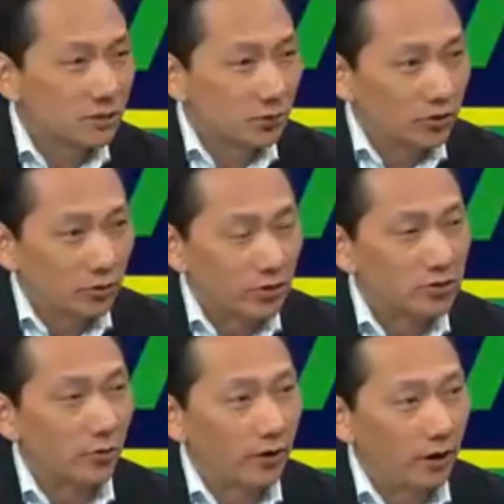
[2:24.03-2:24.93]
similar to
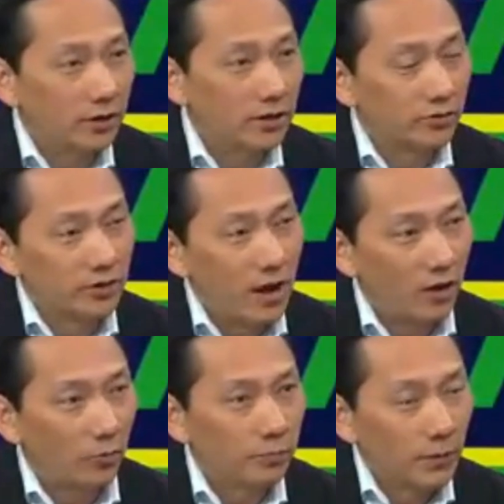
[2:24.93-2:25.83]
what's going on here
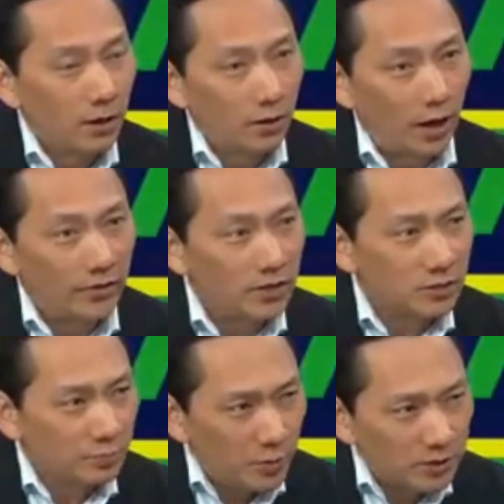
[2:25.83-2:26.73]
now. I think
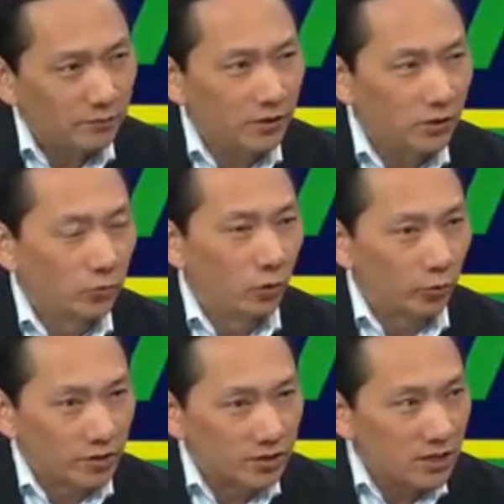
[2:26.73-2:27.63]
specific to what
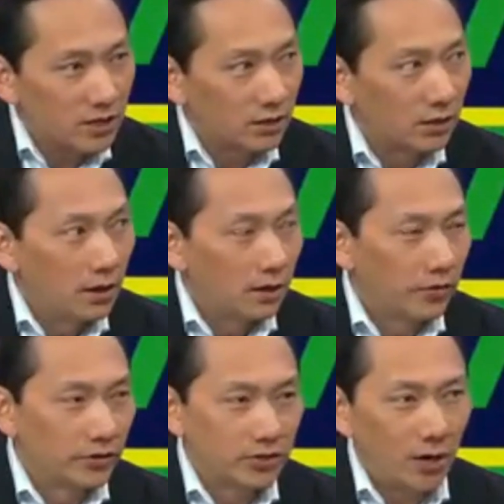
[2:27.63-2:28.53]
we're seeing,
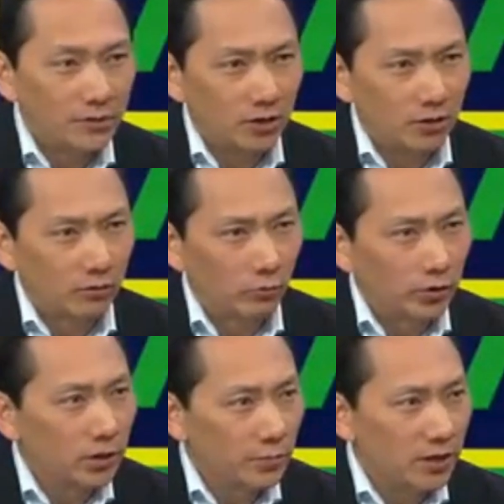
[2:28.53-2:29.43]
the jobs that are
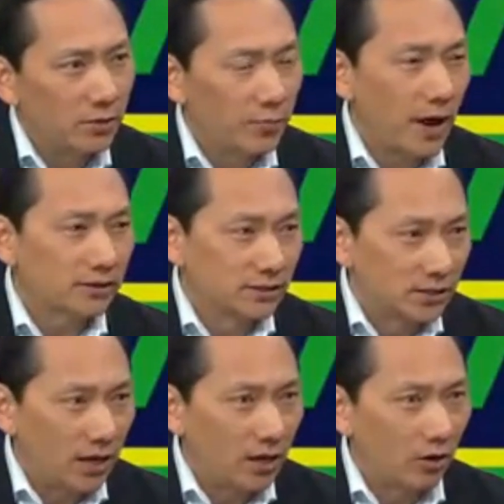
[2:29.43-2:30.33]
really being impacted
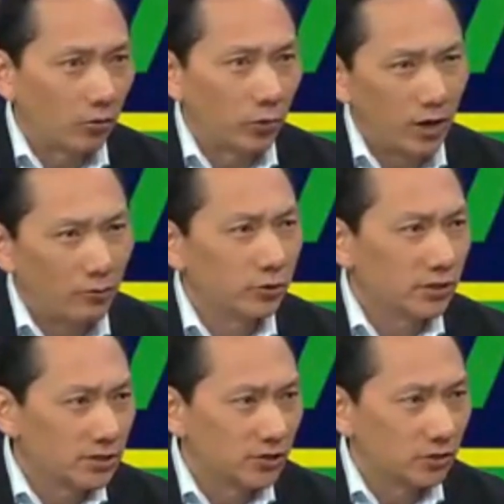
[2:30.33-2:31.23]
today are what I would
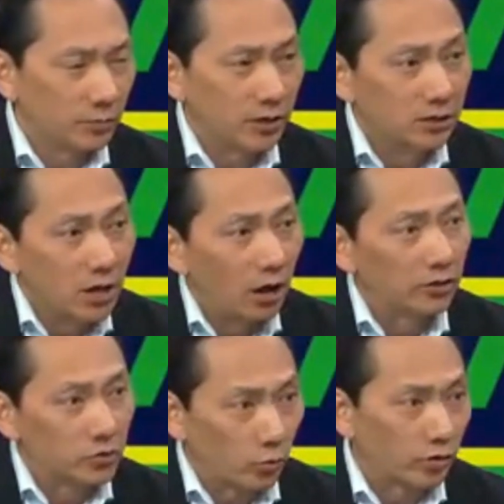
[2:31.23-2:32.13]
consider to be
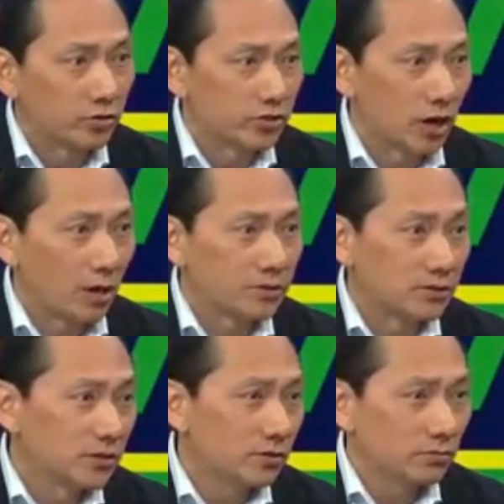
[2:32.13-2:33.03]
knowledge worker jobs.
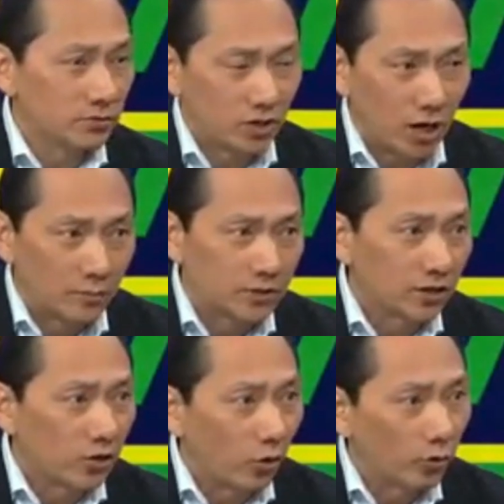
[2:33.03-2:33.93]
These are jobs
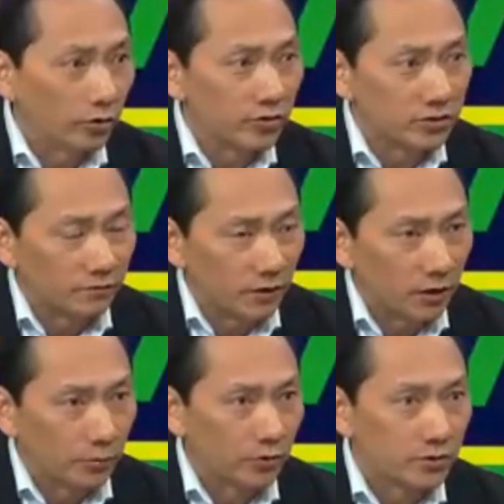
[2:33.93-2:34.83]
like coders,
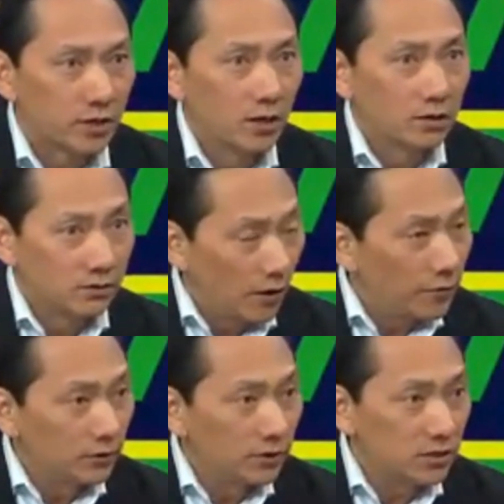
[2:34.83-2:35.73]
developers,
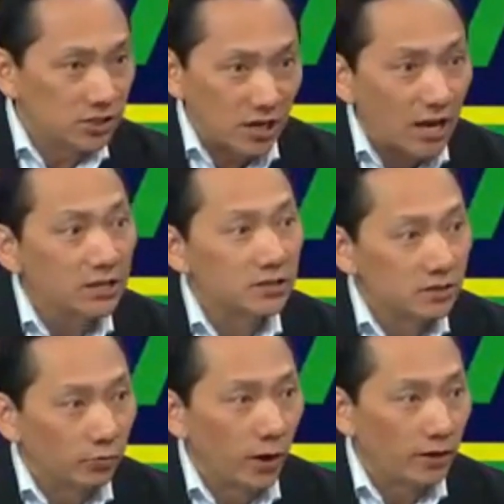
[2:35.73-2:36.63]
definitely
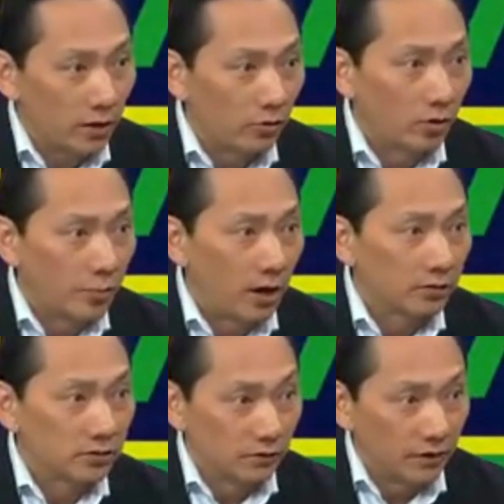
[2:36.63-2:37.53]
changing the way they go
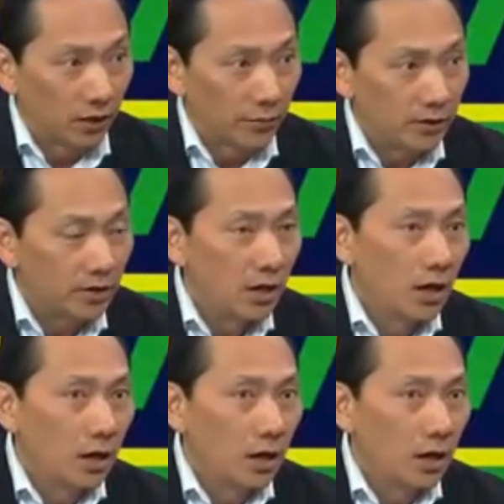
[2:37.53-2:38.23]
about developing,